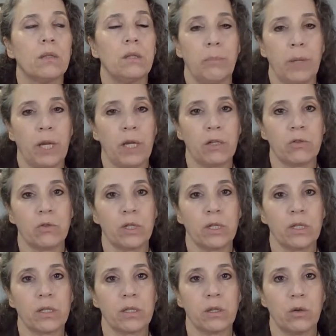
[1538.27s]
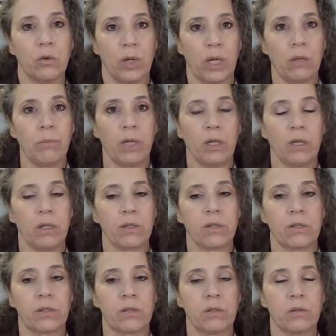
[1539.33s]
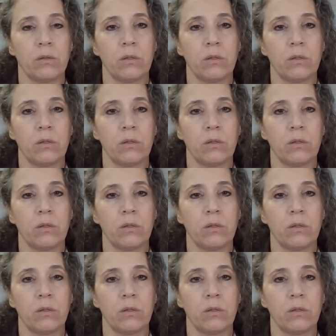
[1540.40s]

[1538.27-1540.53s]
Patrick's grandparents,